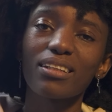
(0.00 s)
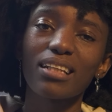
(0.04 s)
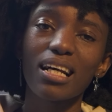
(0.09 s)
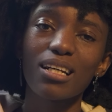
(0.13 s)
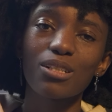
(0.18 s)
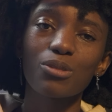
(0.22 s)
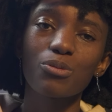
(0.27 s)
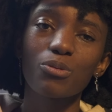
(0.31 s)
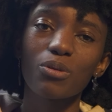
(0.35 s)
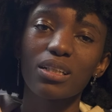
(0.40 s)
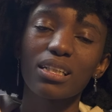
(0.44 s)

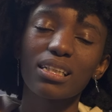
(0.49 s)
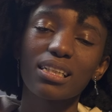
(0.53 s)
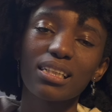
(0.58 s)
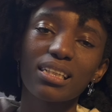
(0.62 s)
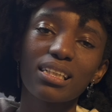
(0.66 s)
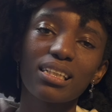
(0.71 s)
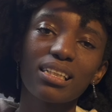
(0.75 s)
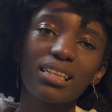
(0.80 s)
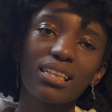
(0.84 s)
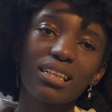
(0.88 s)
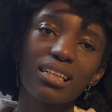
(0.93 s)
That's what
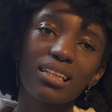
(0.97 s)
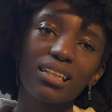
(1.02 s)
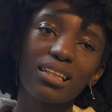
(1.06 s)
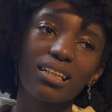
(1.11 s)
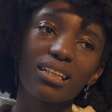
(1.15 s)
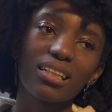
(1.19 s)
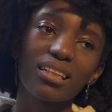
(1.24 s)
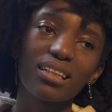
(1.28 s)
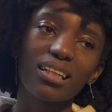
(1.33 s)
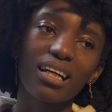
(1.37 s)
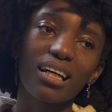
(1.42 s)

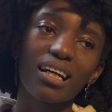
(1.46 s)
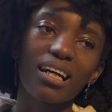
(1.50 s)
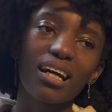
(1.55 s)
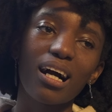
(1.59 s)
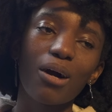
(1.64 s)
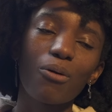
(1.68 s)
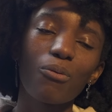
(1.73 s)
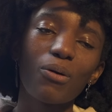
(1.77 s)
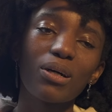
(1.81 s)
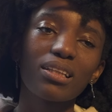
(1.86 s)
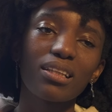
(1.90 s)
like
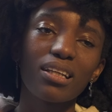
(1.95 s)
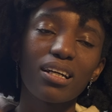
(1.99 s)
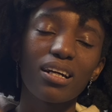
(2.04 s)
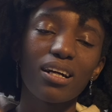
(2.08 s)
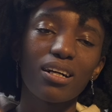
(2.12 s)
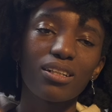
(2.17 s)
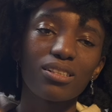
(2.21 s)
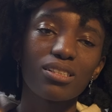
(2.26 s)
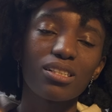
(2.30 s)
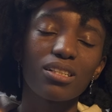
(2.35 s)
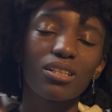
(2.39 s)
I went
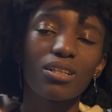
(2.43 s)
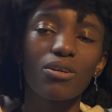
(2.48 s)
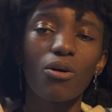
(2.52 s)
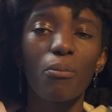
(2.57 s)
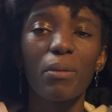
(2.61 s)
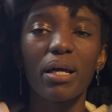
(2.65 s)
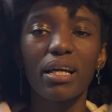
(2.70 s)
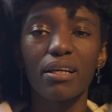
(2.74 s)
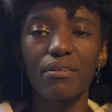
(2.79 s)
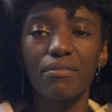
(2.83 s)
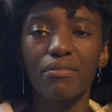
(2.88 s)
there to go
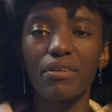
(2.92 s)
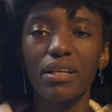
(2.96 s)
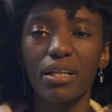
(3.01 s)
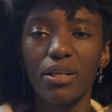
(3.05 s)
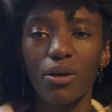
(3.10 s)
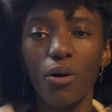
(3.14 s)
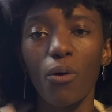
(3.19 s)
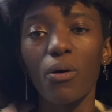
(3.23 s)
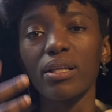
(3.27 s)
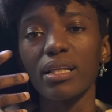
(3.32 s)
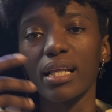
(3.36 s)
make a
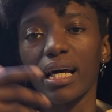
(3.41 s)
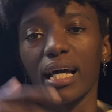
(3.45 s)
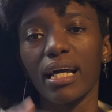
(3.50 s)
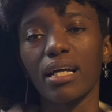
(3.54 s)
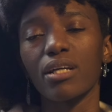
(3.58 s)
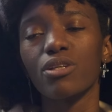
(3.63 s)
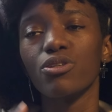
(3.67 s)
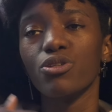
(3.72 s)
video and like,